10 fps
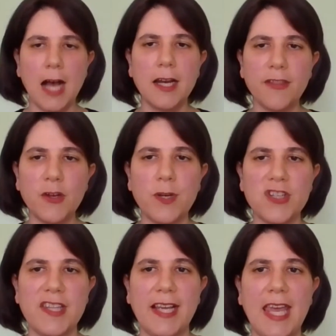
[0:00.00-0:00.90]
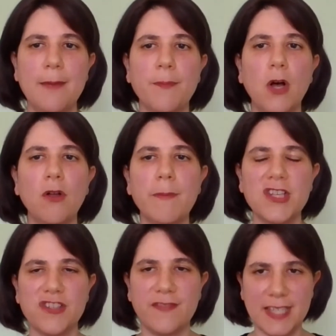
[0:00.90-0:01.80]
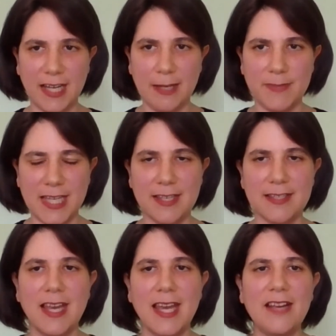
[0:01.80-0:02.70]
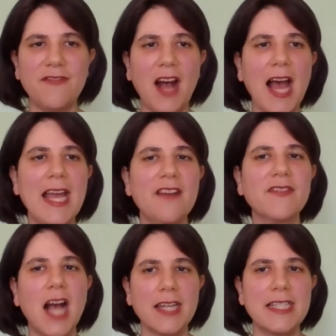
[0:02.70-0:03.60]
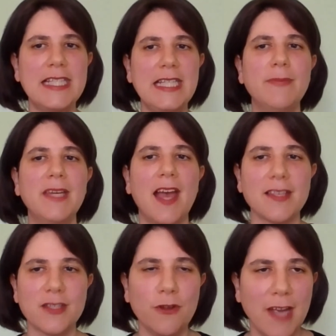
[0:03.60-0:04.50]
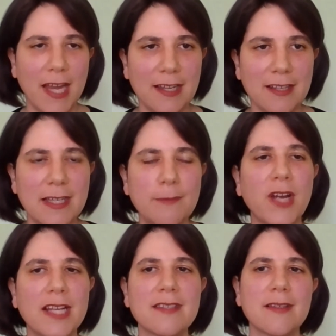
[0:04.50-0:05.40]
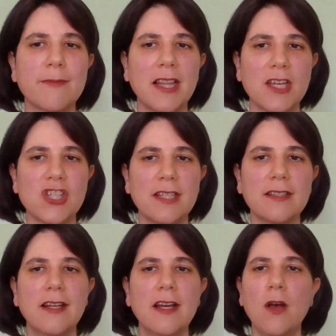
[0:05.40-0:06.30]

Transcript: Another question that came up a whole bunch of times is, if I have gotten DBS already, deep brain stimulation,